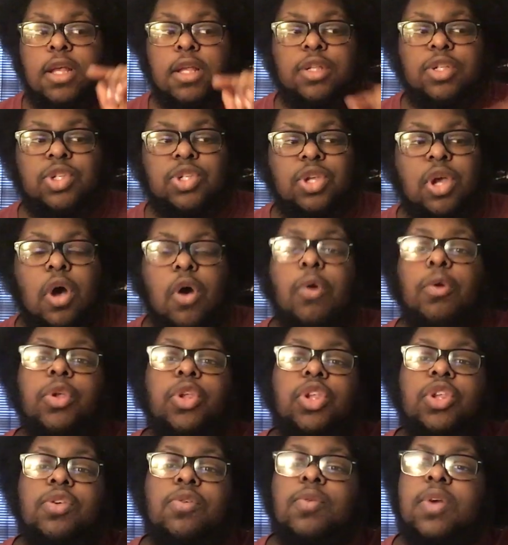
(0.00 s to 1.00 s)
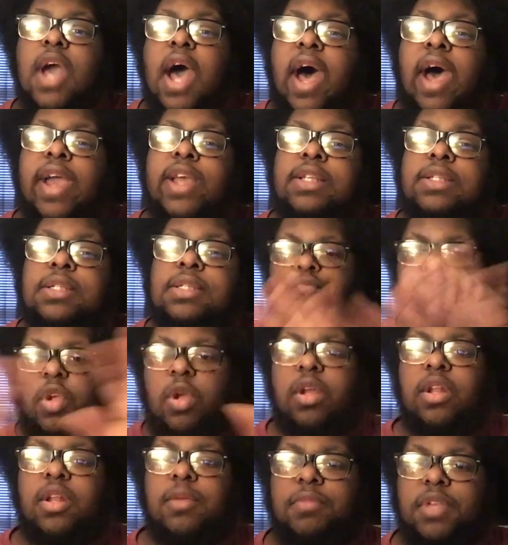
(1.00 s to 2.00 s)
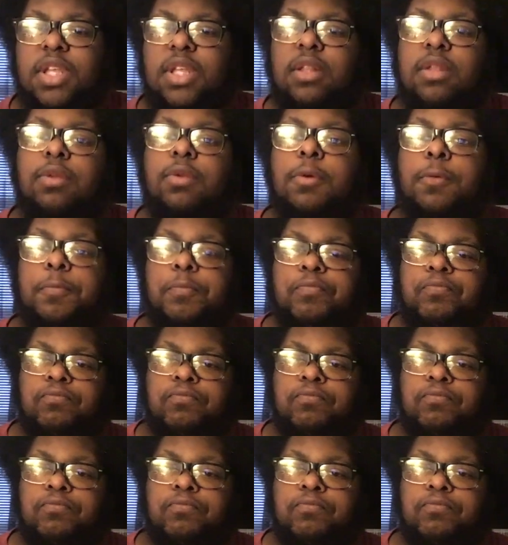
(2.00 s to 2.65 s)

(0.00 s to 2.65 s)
So you guys are going to be a little